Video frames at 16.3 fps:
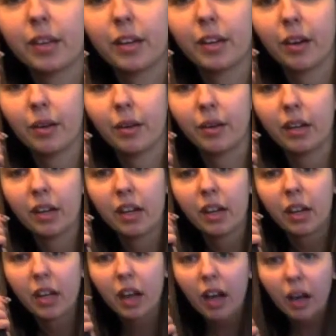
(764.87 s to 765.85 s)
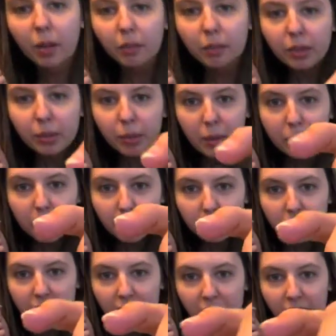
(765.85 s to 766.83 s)
There you go. You might be
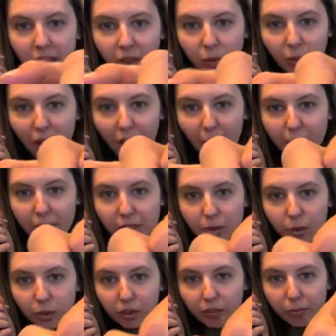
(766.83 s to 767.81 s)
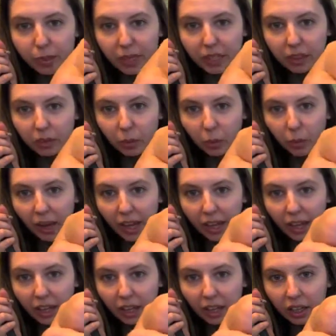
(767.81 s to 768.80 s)
able to see that the wrap is sort of peeled
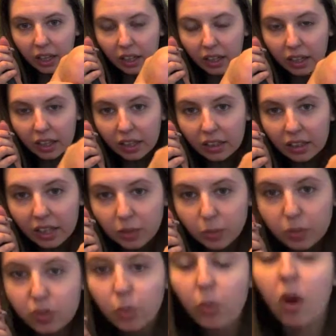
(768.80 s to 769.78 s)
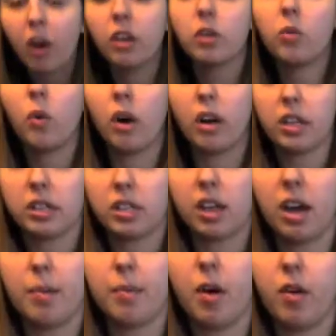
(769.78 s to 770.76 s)
away. That's what you want. You want it
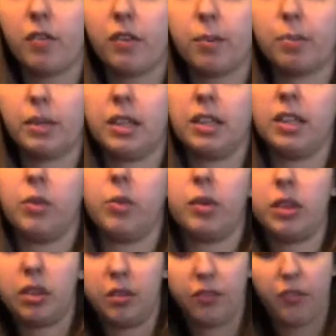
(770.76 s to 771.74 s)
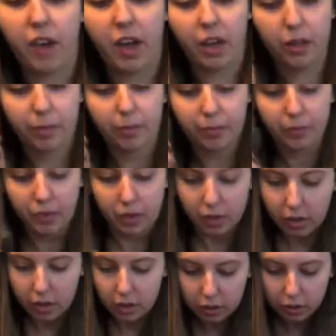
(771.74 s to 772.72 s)
to come off completely with the file.
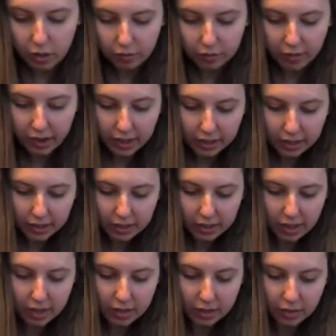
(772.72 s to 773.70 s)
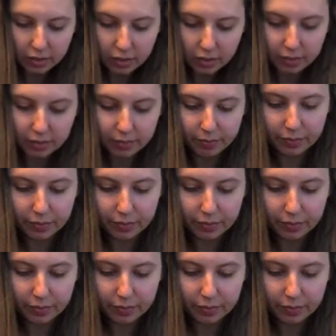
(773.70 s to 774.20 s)
So I'm filing it down.